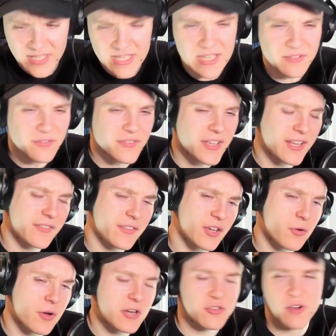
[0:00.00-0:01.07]
He can fit in the
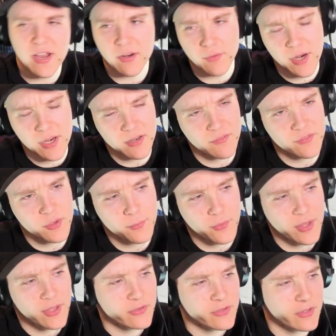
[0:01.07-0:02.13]
Krayt Dragon Raid in a few
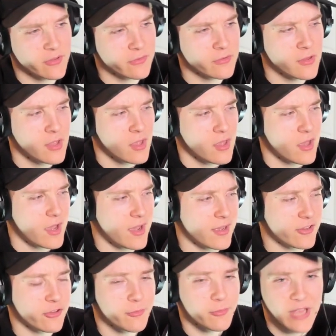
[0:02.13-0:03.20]
places,
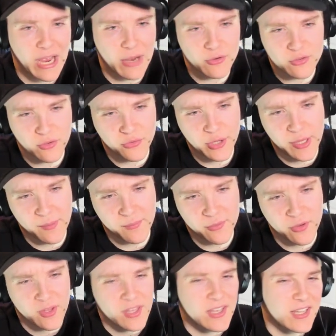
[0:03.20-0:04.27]
Scoundrel
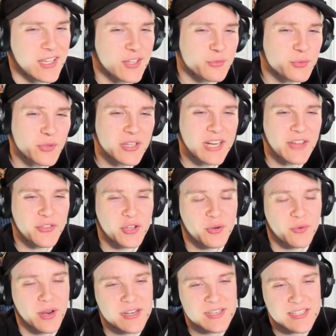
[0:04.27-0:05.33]
teams. He's really not the
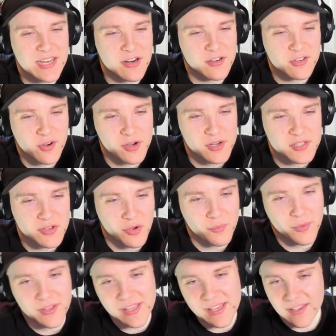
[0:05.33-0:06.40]
greatest character on his
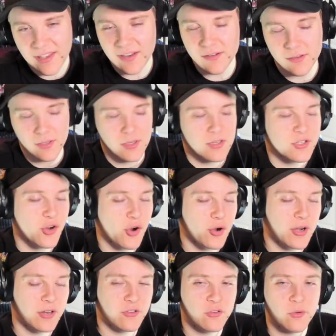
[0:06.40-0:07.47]
own, but he can
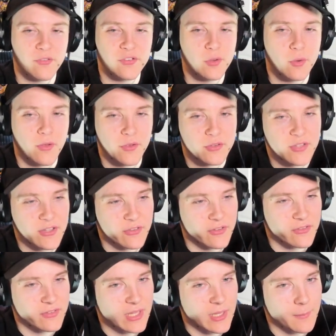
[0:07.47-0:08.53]
turn into a few other
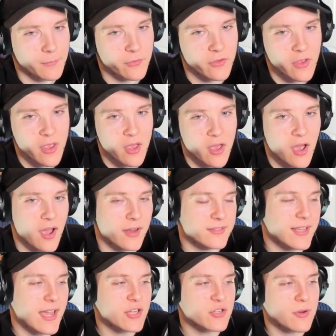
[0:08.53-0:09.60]
decent teams.
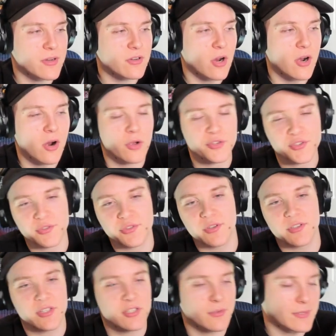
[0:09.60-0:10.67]
Dash Rendar also
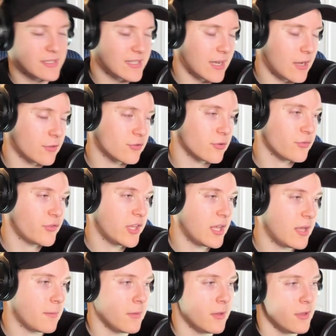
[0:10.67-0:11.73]
turns into a Scoundrel
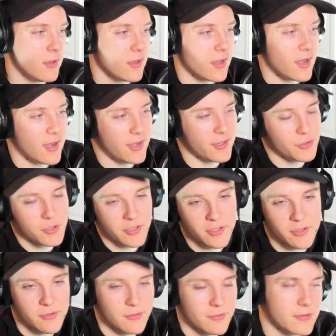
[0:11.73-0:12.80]
team. You can
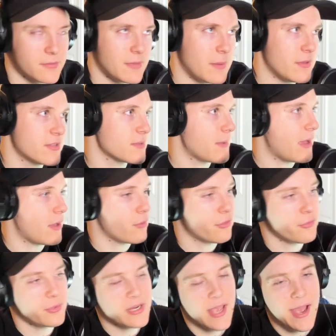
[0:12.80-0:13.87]
use maybe some
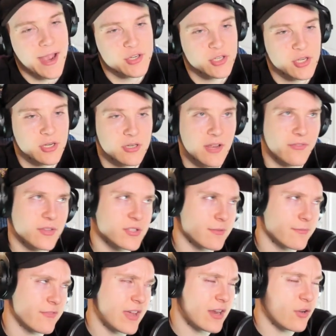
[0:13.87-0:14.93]
L3 action, definitely
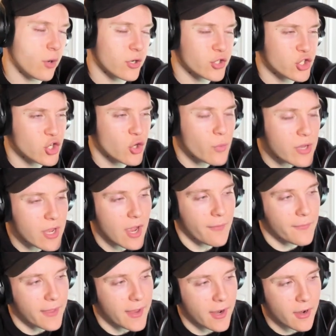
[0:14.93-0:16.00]
some Vandor Chewie
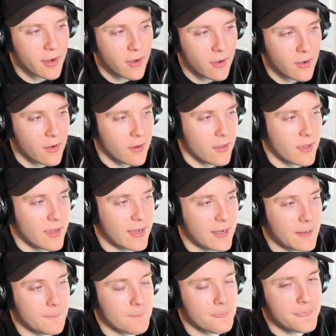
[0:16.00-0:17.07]
on there.
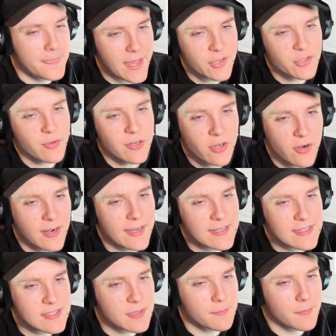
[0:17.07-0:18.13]
Dash Rendar
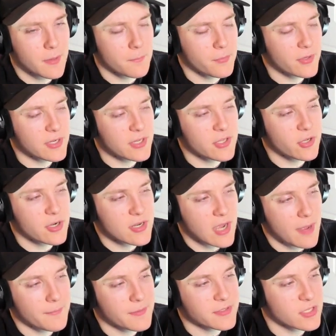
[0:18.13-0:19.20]
has some pretty good
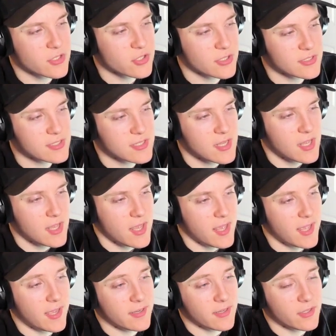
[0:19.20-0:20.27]
compositions,
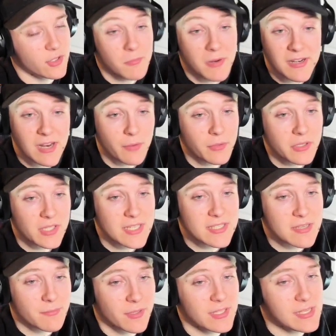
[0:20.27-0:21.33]
and you might not
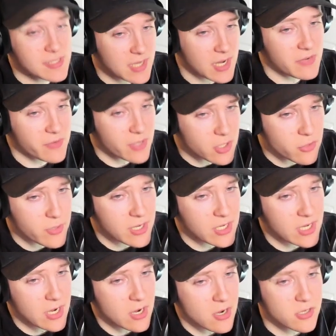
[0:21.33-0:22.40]
realize it, but he's kind of an
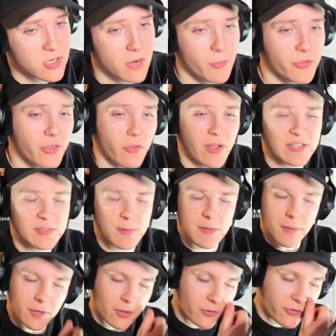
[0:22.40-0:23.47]
underrated character, and with the
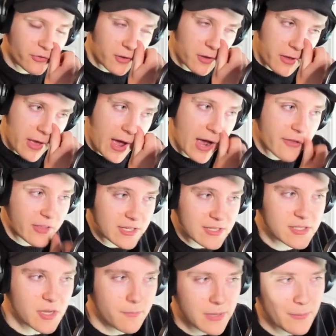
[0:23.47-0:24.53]
Lightspeed bundles, I
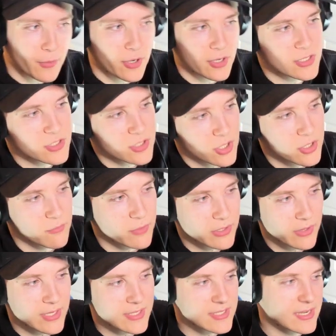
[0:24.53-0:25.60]
think some people are going to start
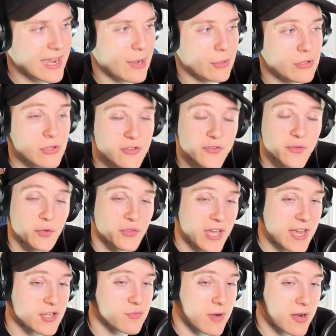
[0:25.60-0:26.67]
realizing how useful
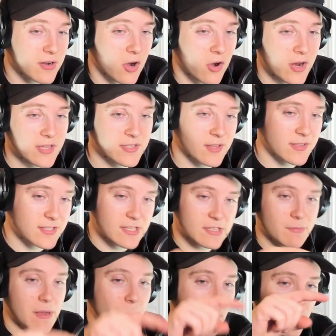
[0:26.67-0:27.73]
Dash Rendar is, and this is me